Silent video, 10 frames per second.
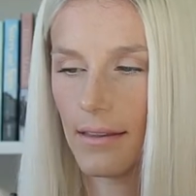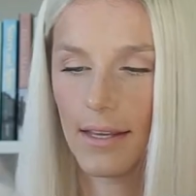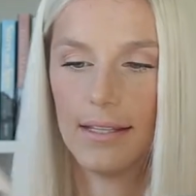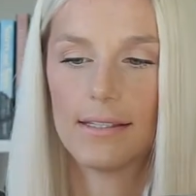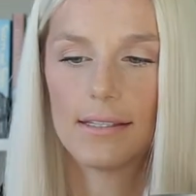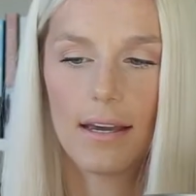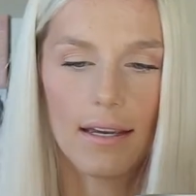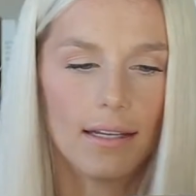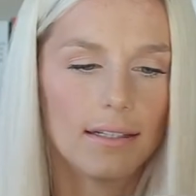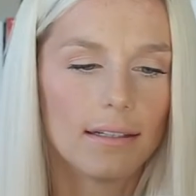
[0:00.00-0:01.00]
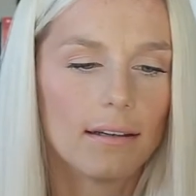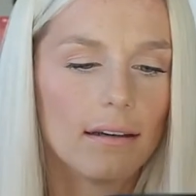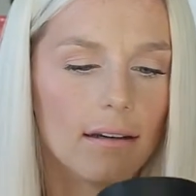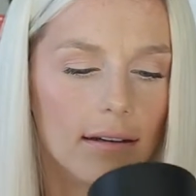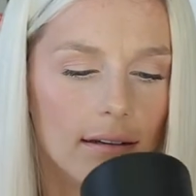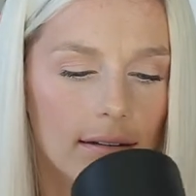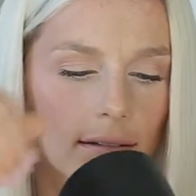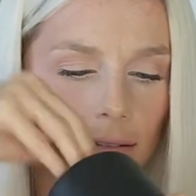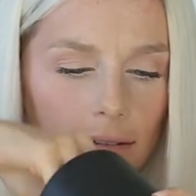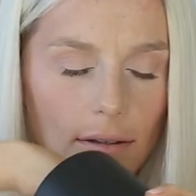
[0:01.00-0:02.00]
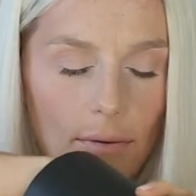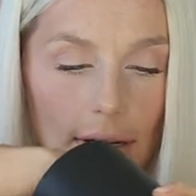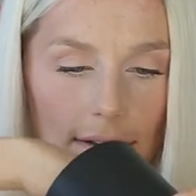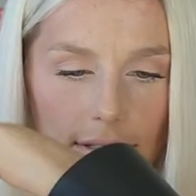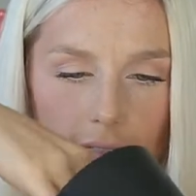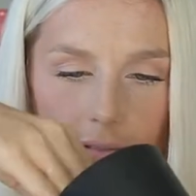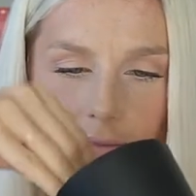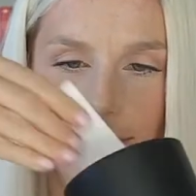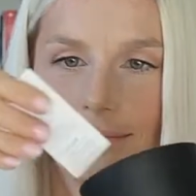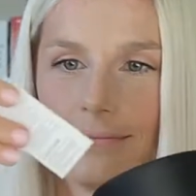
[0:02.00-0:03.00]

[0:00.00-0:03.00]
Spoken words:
inside. What else?